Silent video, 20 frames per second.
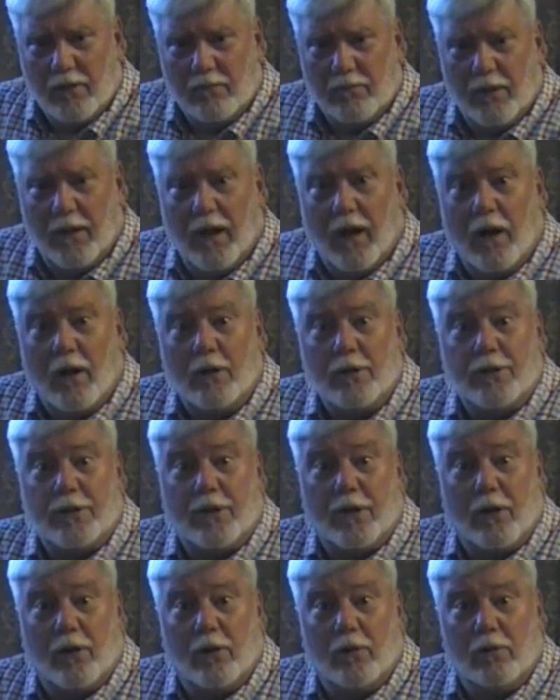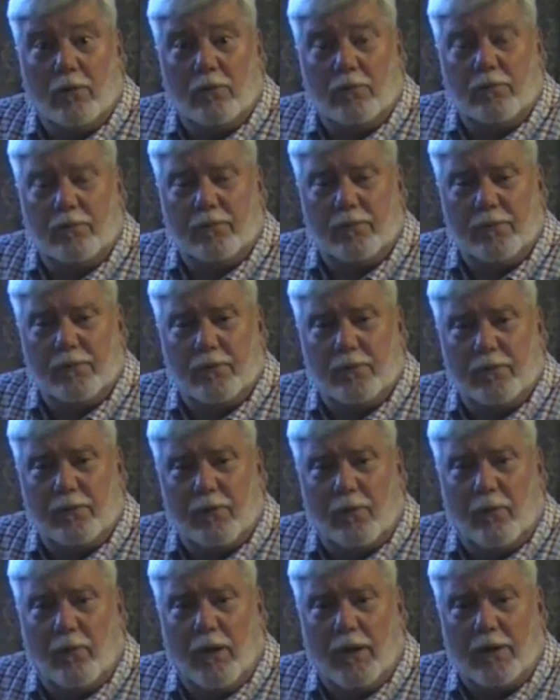but also
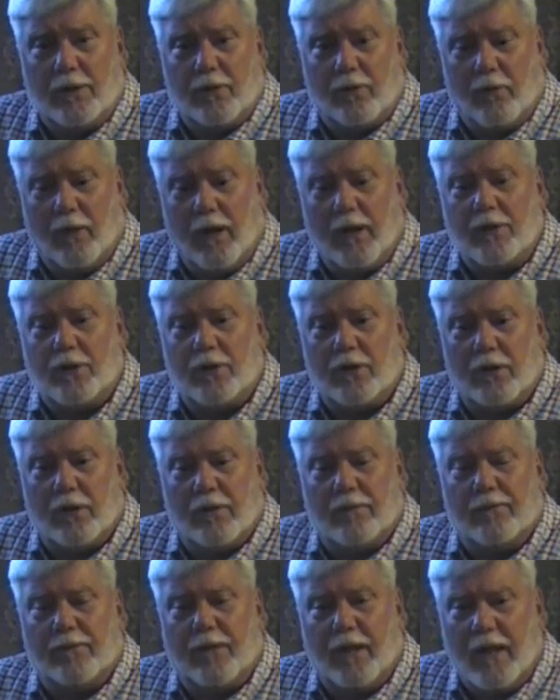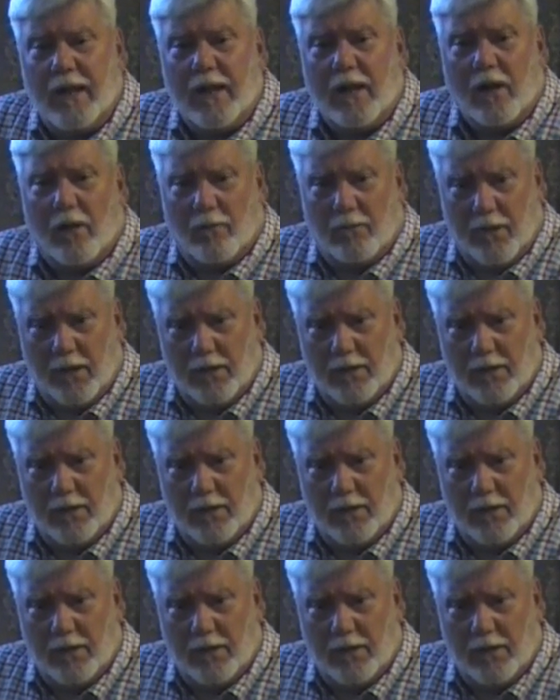the resurrection of them.